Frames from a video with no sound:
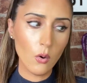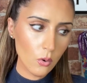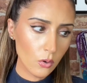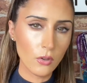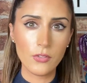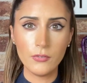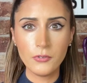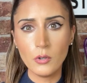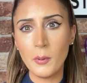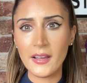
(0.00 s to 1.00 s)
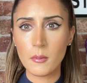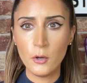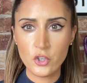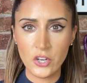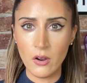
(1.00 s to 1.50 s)
or the fullback
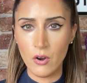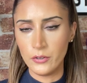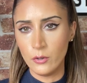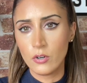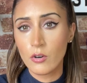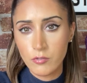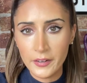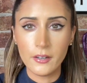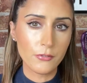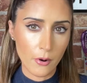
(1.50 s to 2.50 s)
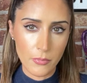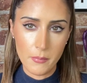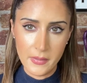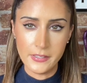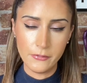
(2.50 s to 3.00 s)
pushing on or a runner from the
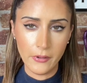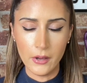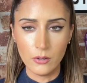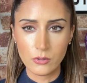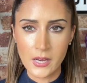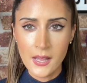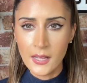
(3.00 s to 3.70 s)
midfield.